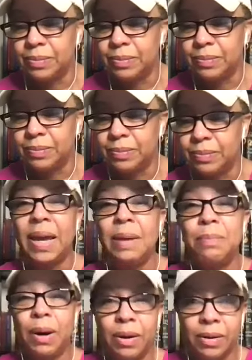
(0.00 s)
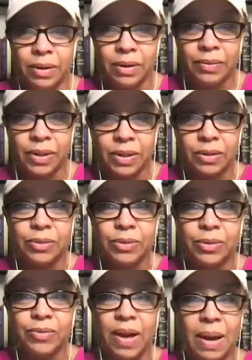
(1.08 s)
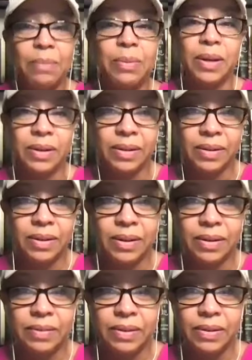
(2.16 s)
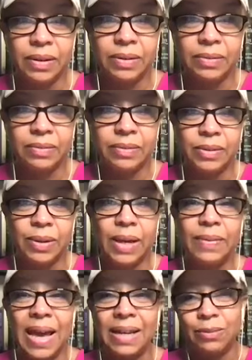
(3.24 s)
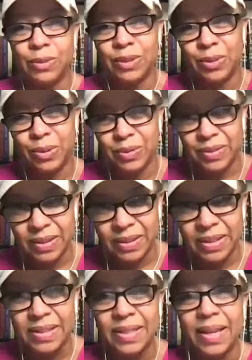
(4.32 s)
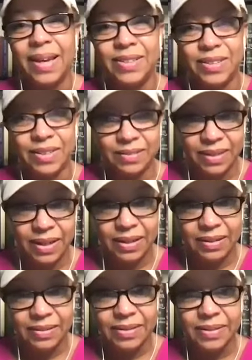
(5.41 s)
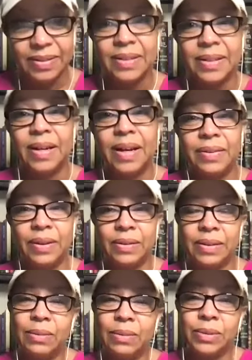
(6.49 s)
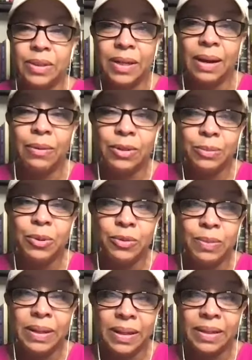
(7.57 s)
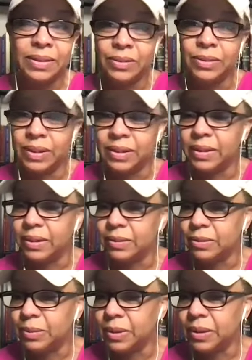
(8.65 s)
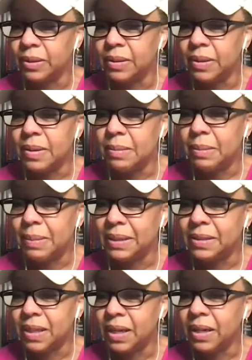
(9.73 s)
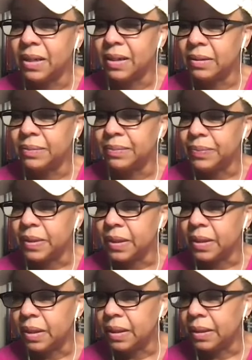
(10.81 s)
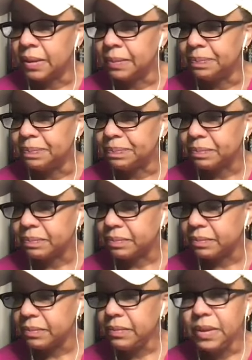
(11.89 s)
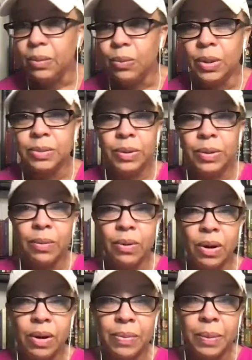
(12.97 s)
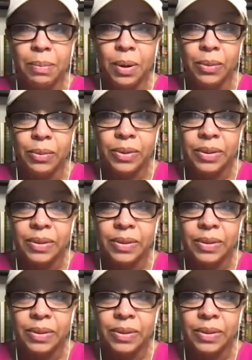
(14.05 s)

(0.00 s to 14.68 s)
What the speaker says: became part of the cultural fabric of you. And that was sort of an indication of that. I thought that was, and I was moved by that too. I thought it was pretty good. But my second was when they were on the boat